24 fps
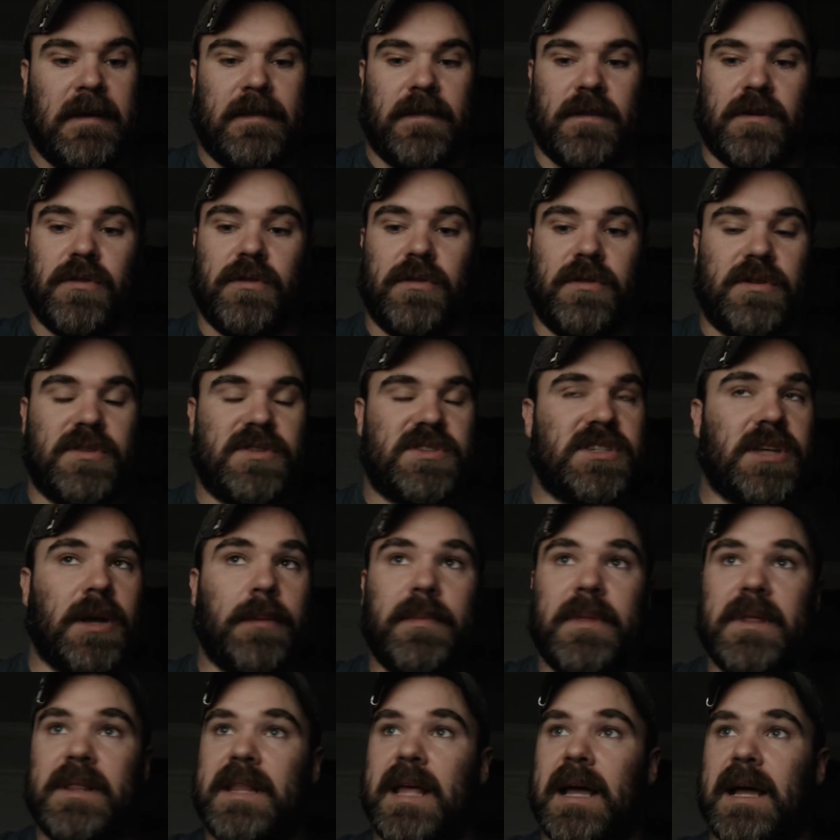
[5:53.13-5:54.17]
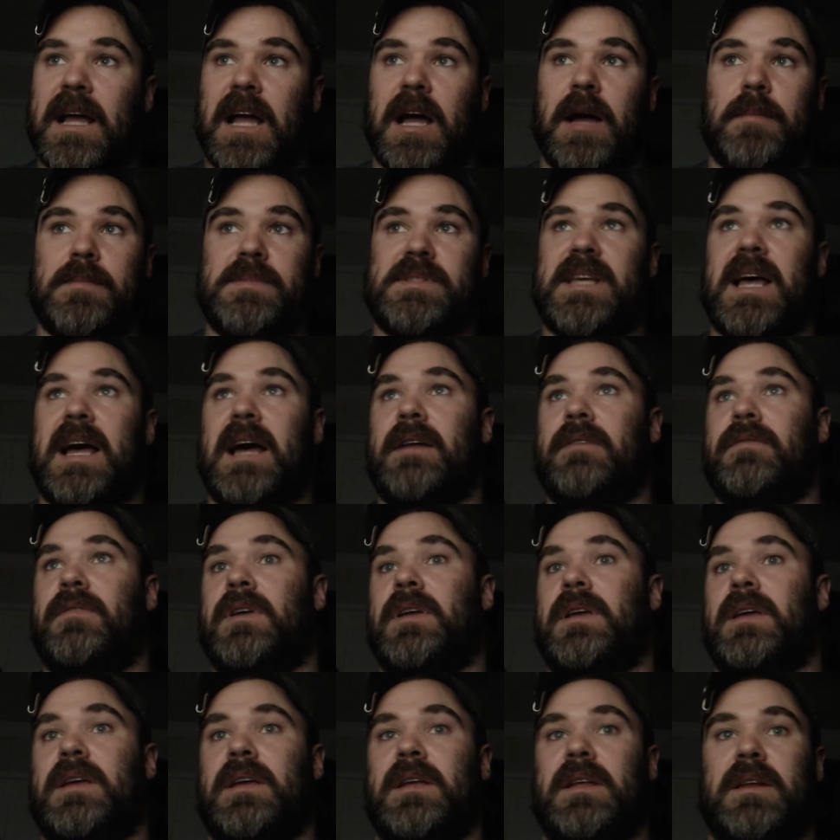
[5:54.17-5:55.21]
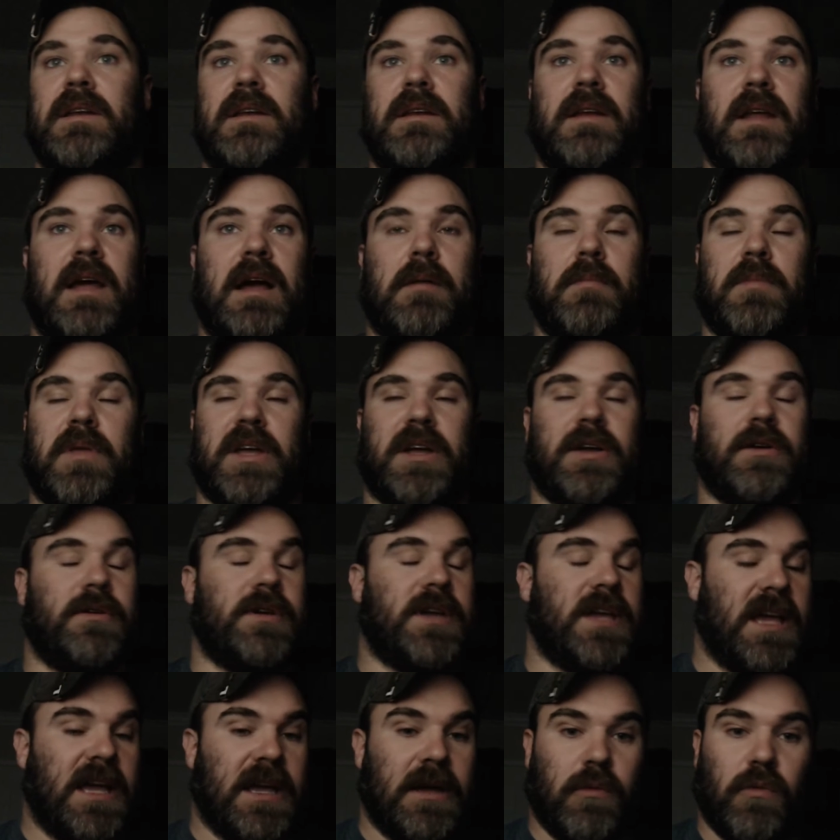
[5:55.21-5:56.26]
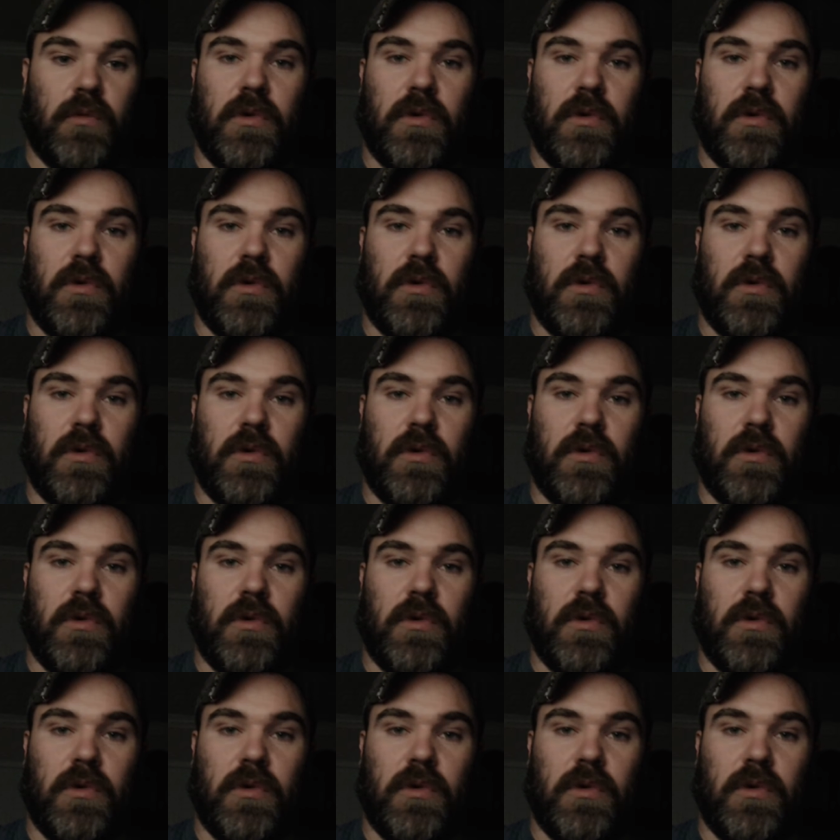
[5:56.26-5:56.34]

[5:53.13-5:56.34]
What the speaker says: There's something that comes out of it, and I'm like, okay,